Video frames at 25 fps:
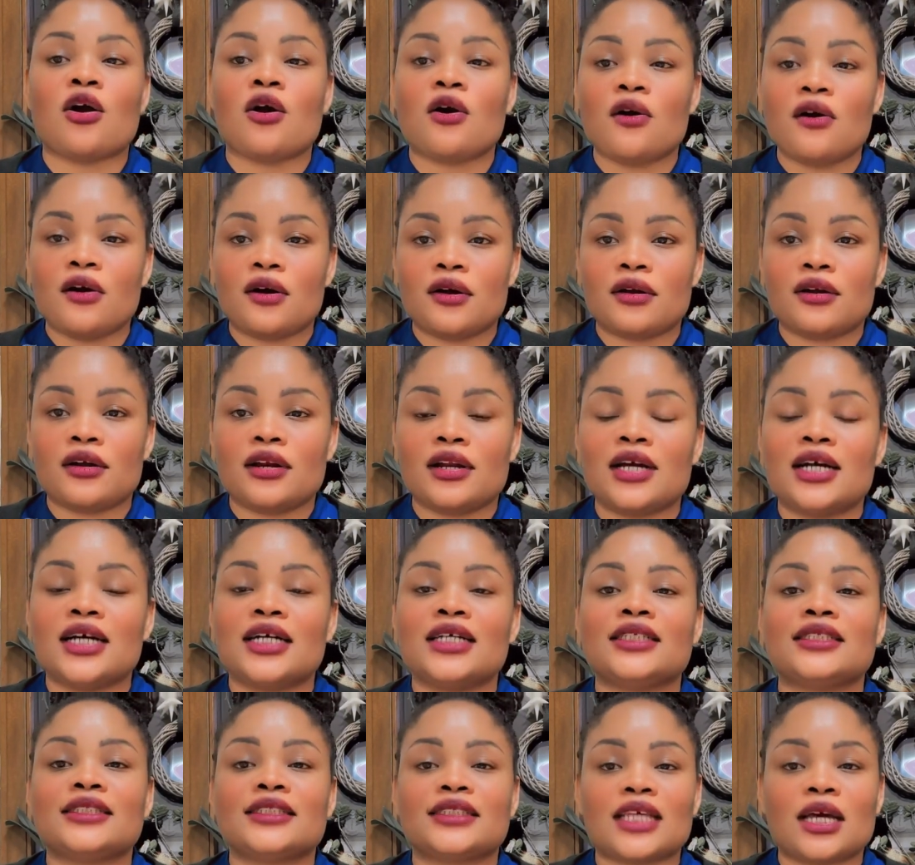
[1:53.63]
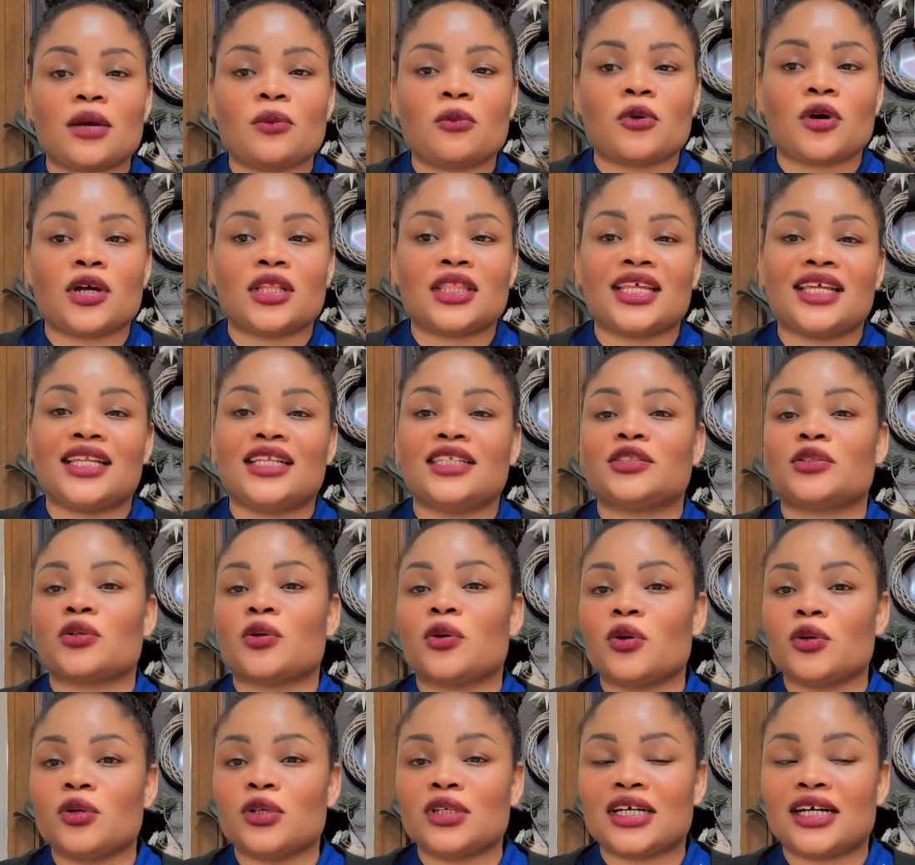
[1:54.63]
or someone that is
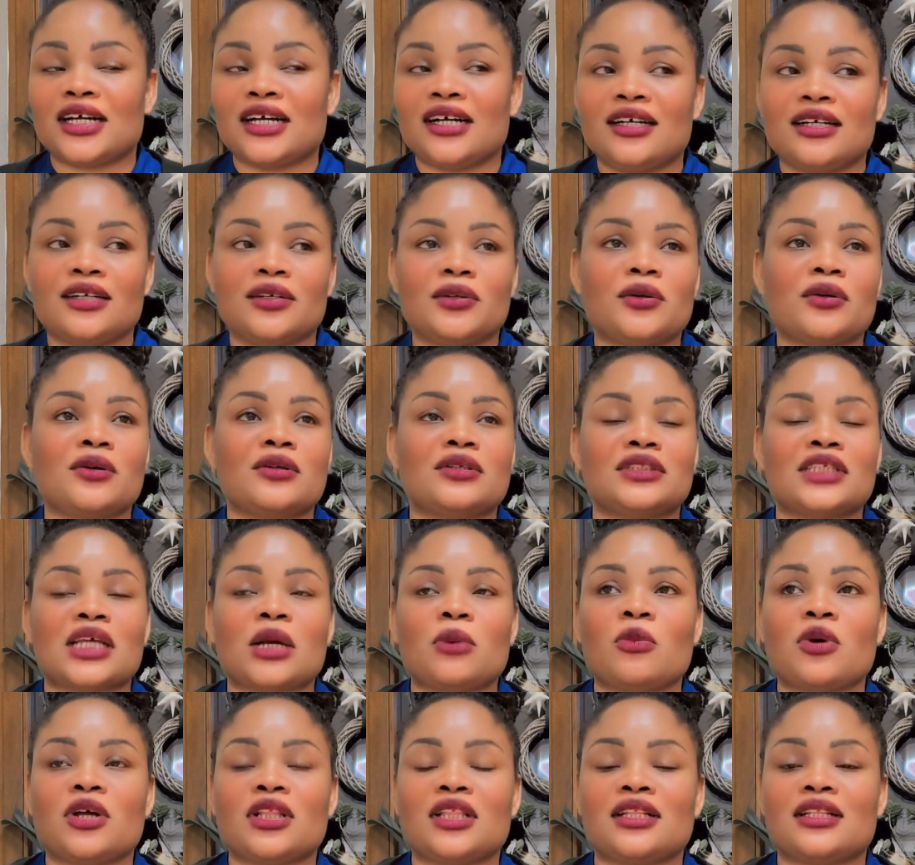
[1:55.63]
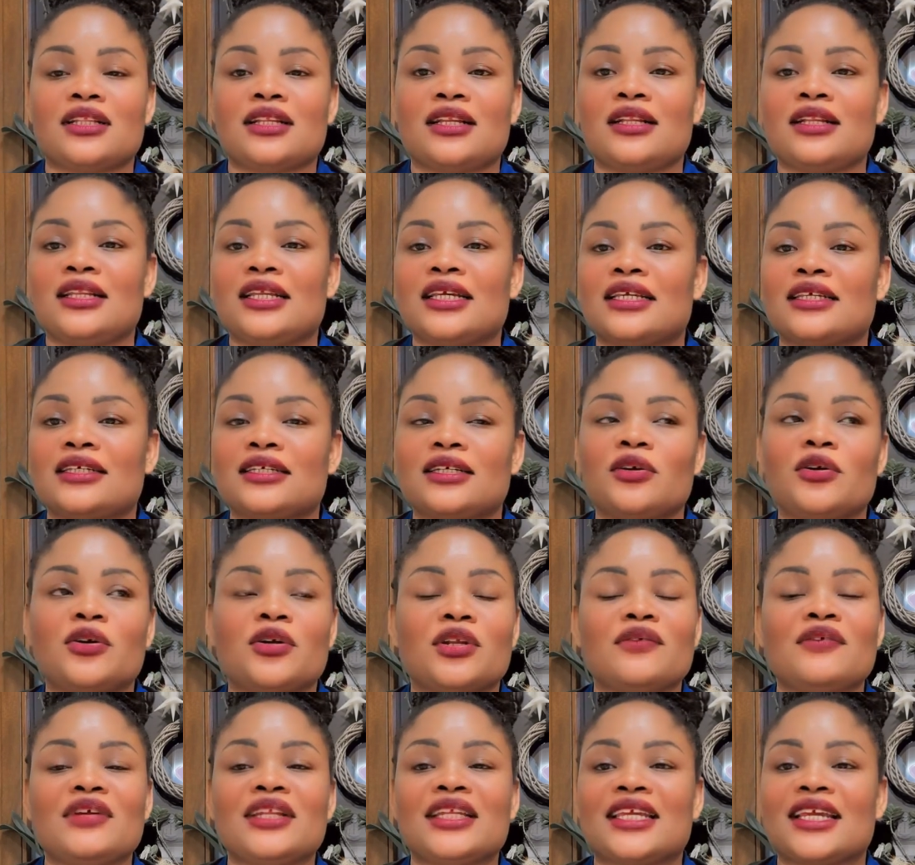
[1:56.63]
older, or someone like,
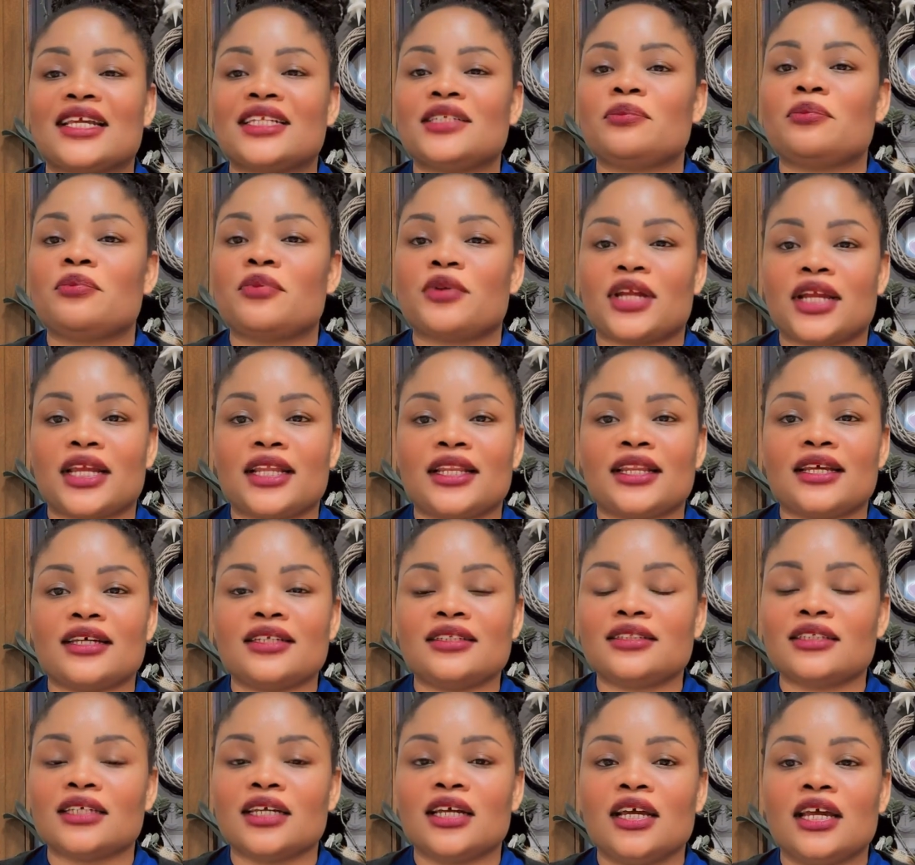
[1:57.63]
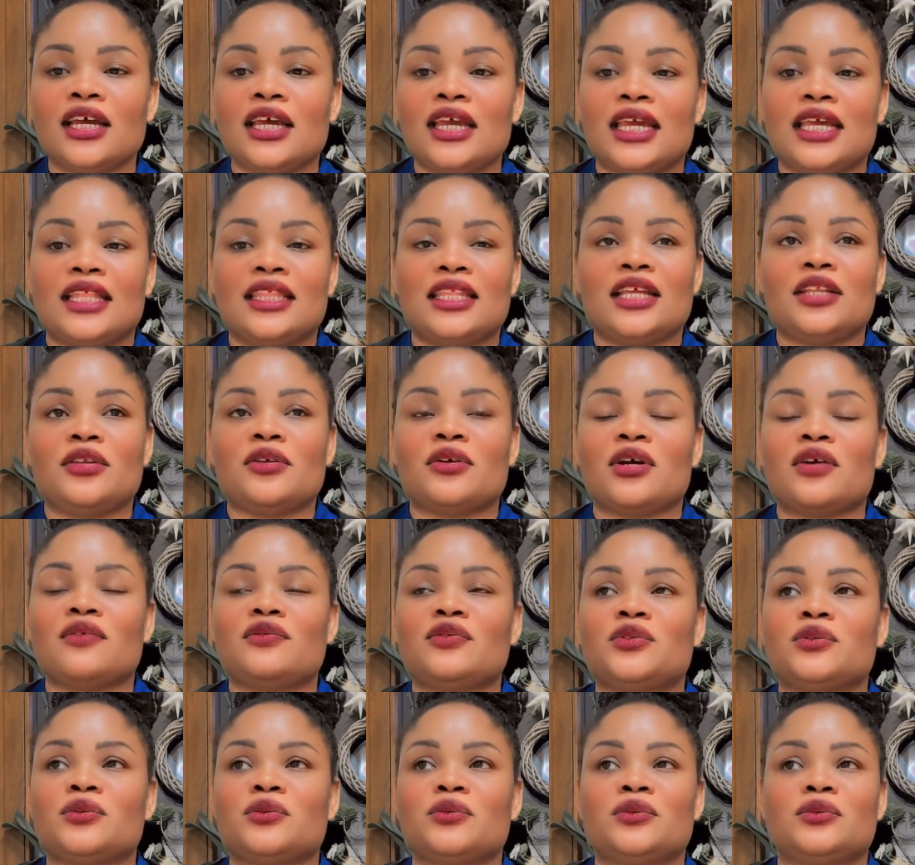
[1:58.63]
or even get pregnant. And then you
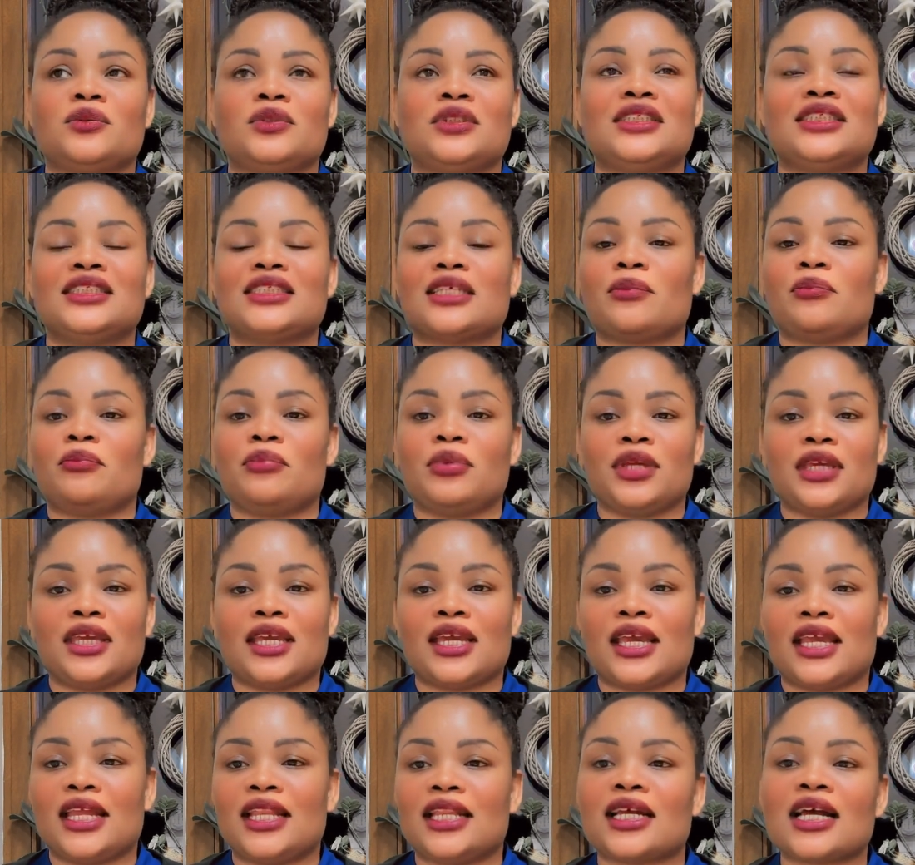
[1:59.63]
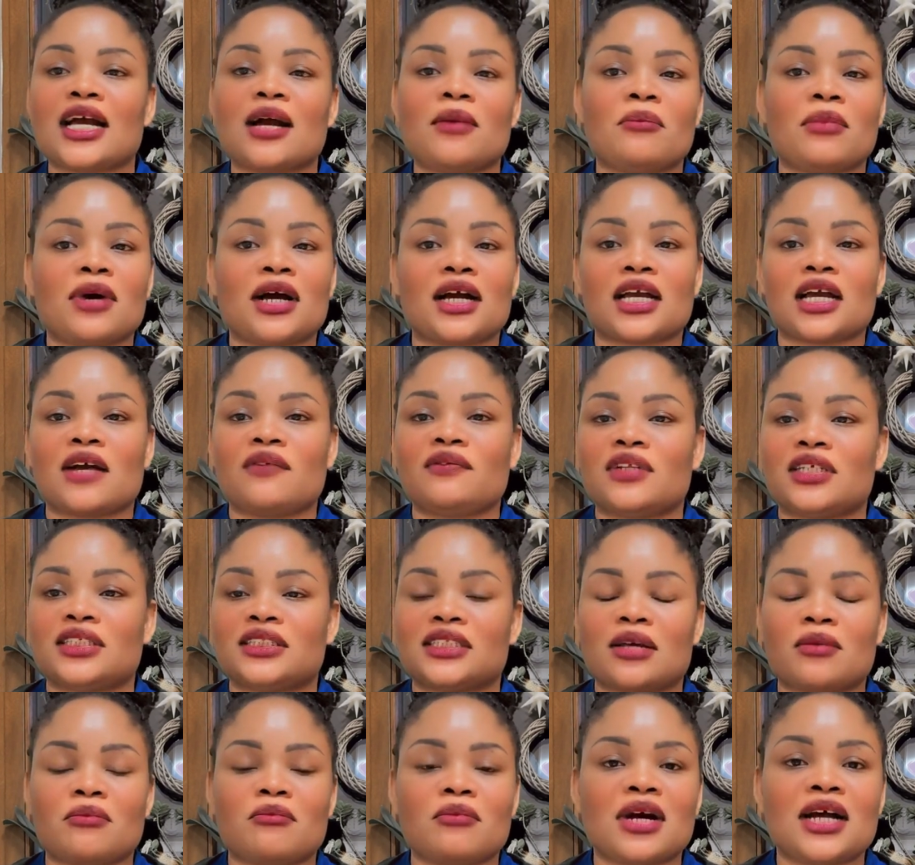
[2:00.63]
have to disappear and come back after
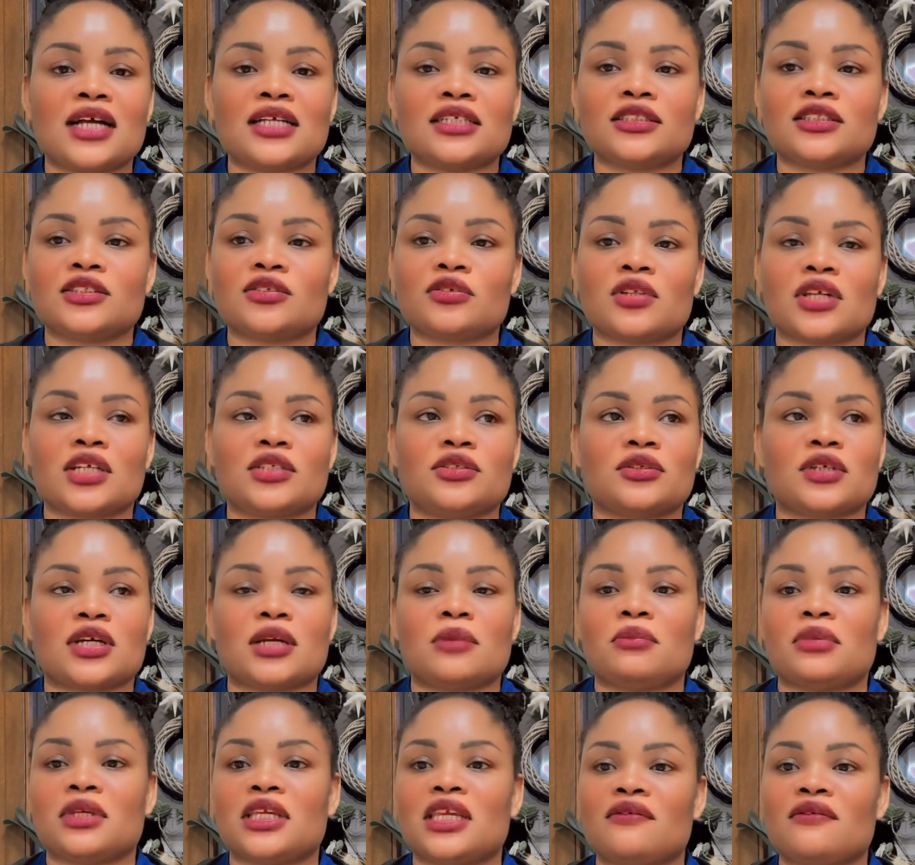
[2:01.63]
some months so that you can be